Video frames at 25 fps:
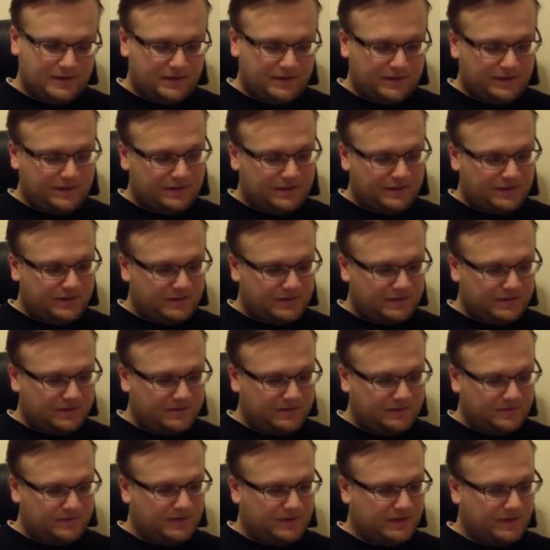uh,
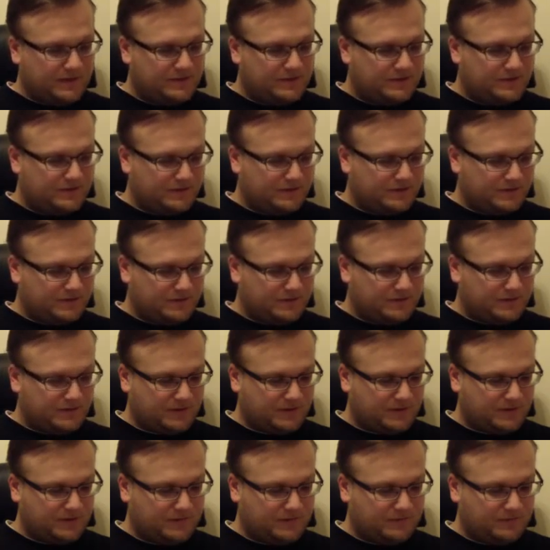you've got
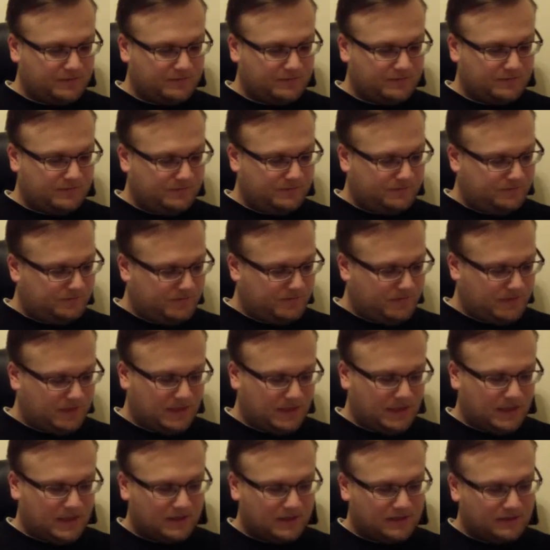your uh,
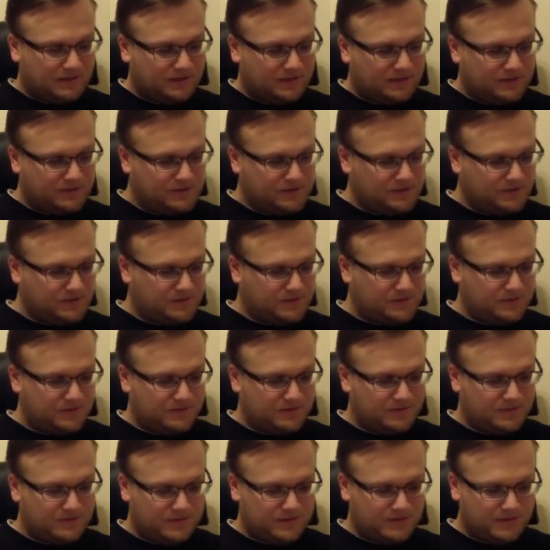lagers,